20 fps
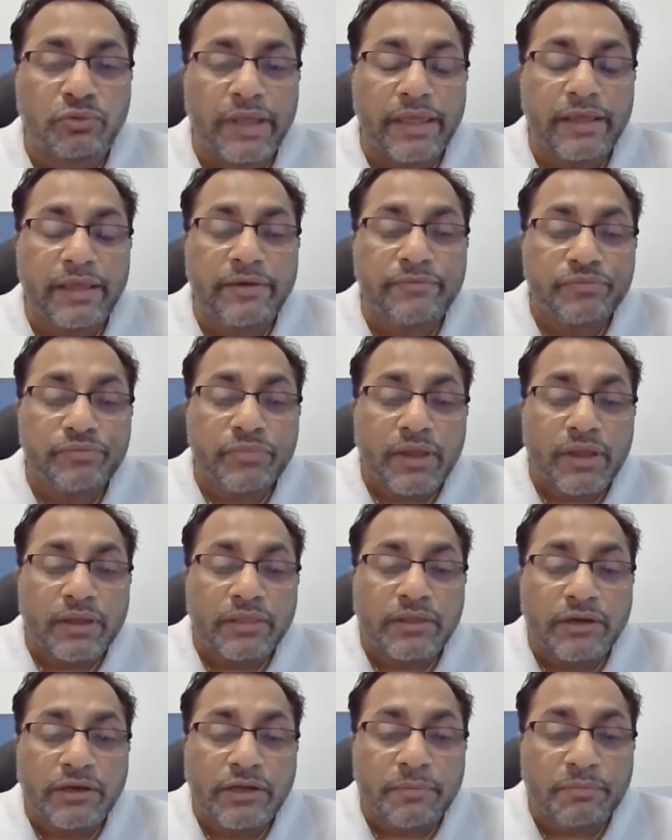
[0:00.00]
Like
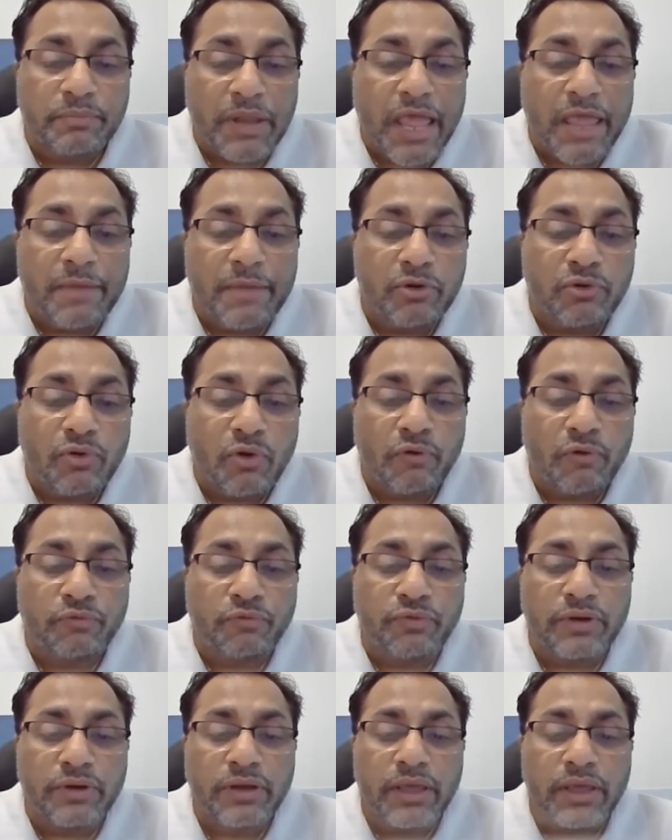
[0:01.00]
the deployment
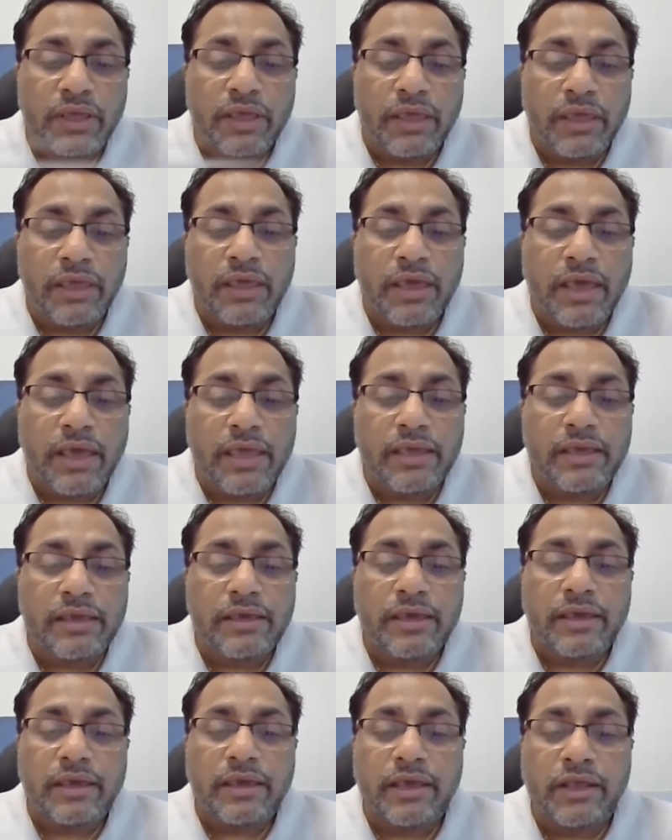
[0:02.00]
of AI
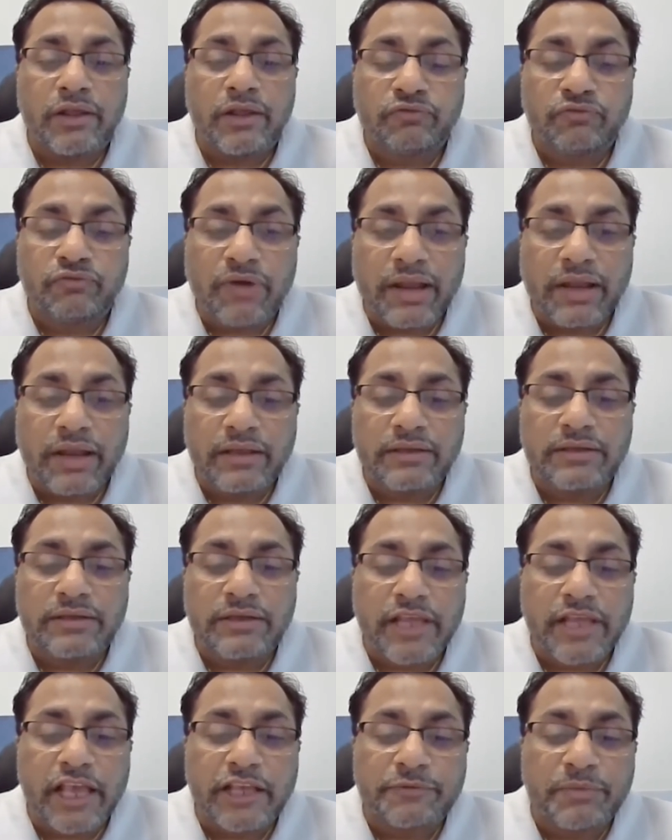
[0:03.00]
in finance
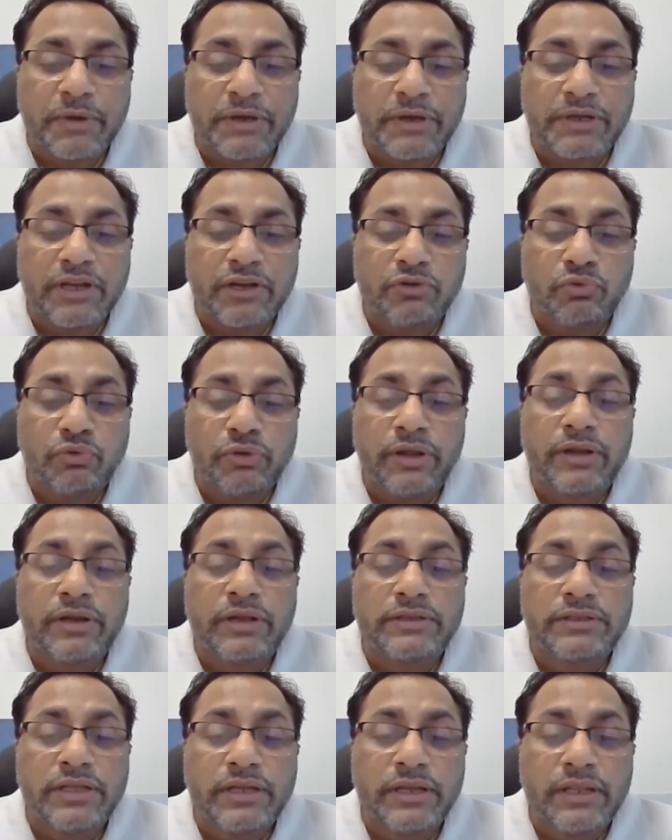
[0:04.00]
is expected to
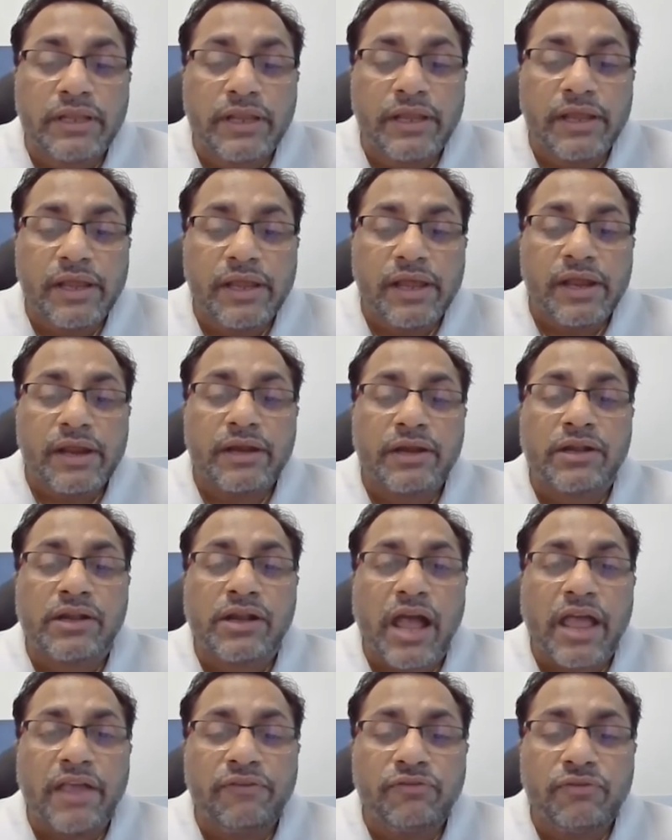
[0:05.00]
increasingly
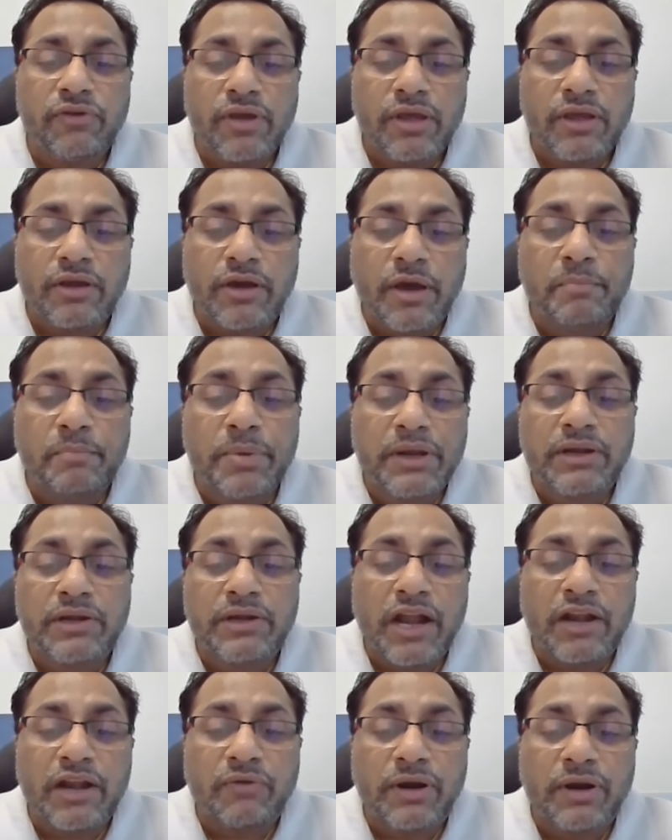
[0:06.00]
drive
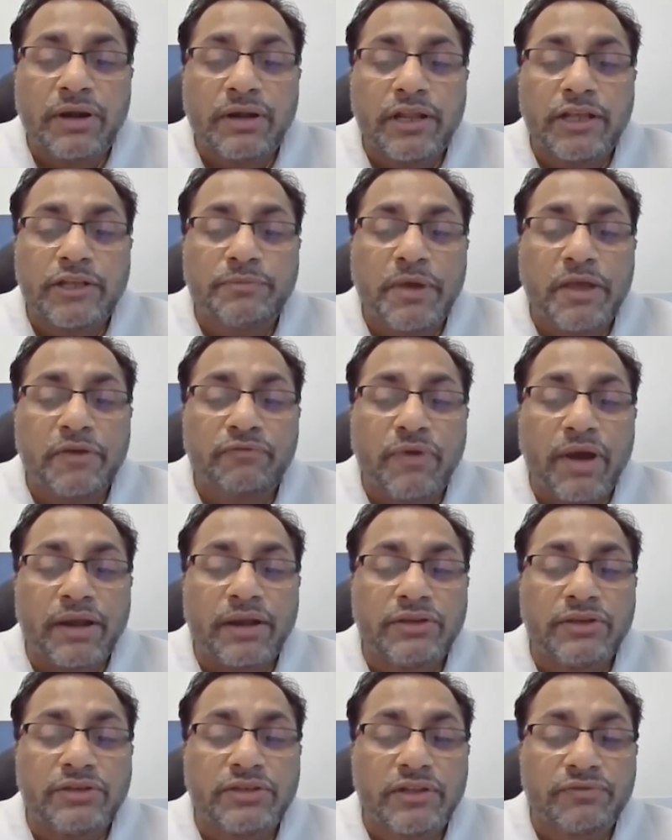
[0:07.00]
competitive advantage by
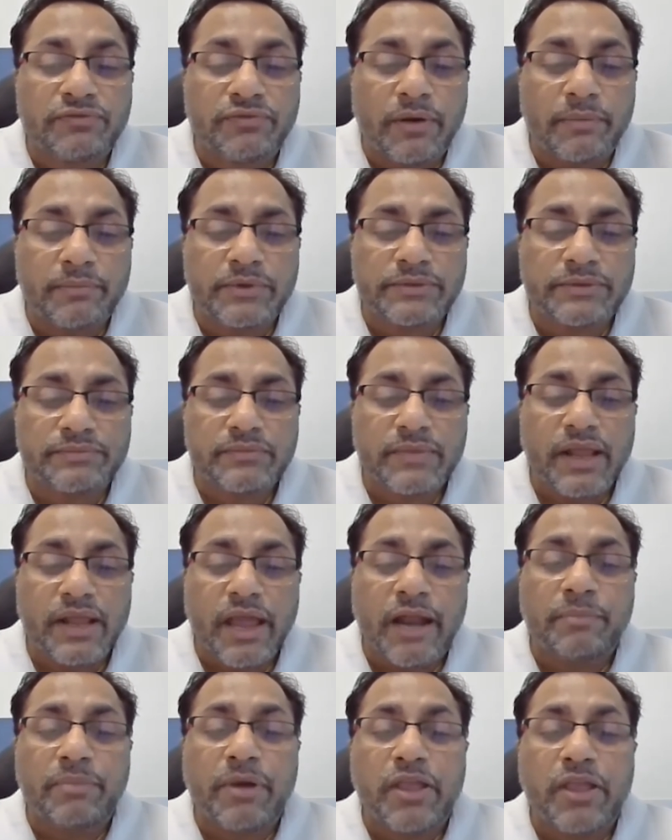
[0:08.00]
financial firms,
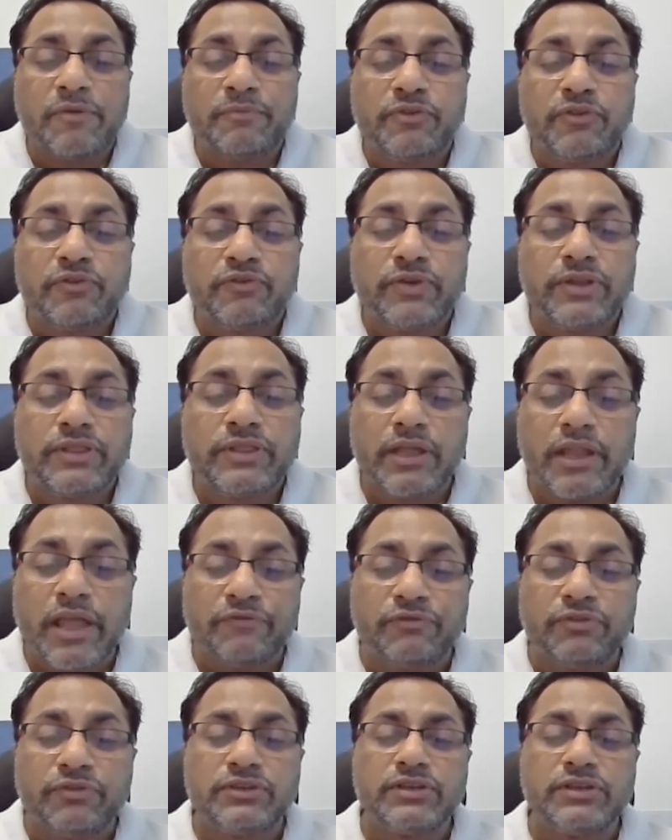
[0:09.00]
and by improving their
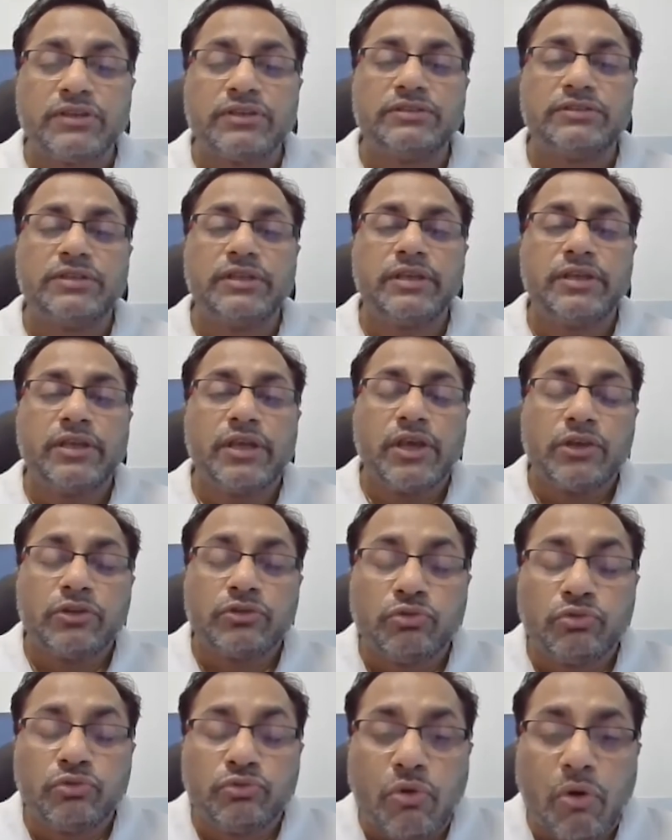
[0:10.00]
efficiency
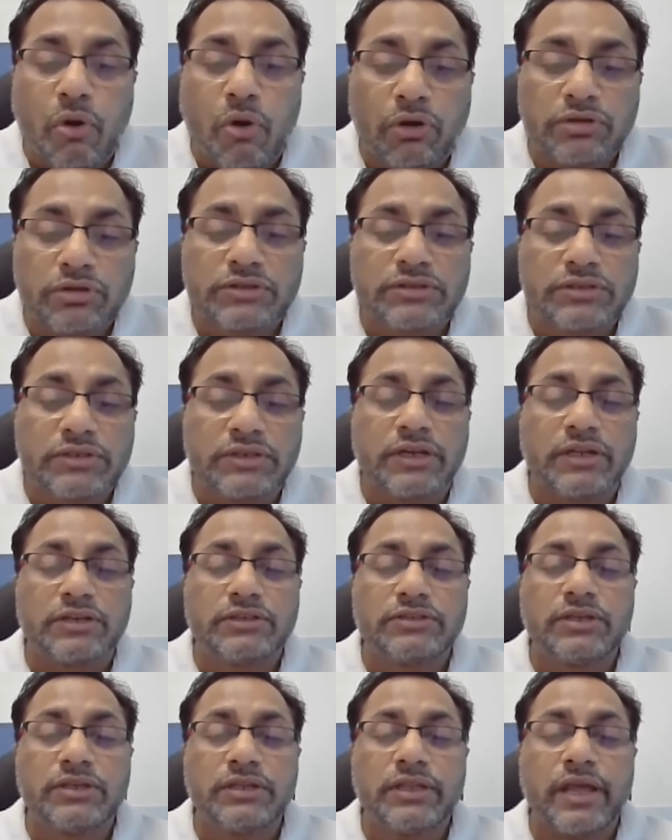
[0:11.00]
through cost
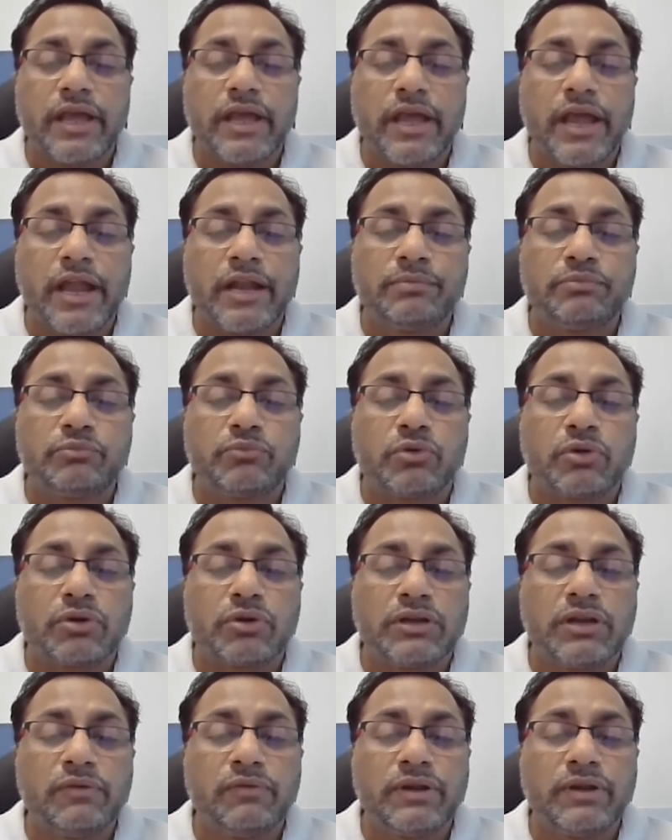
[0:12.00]
reduction and
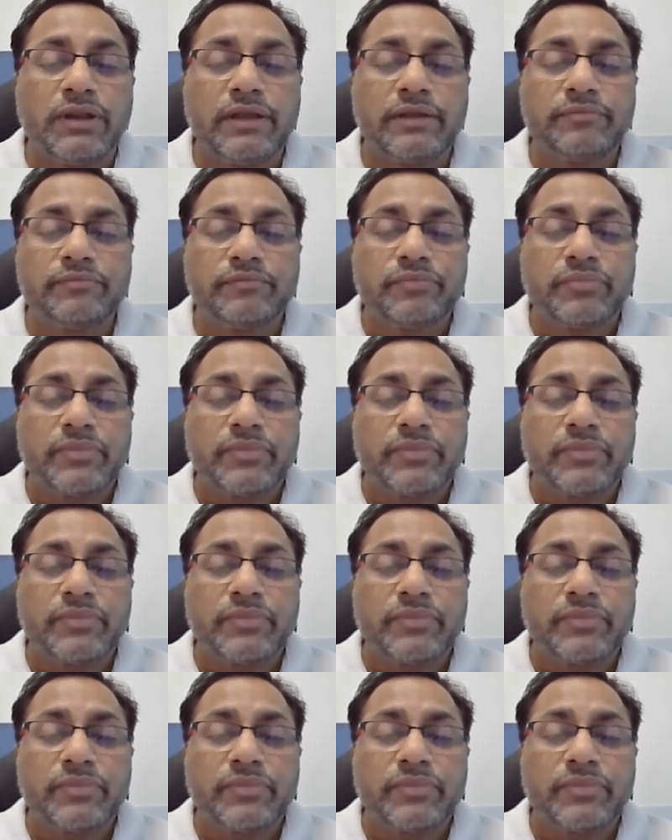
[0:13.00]
productivity,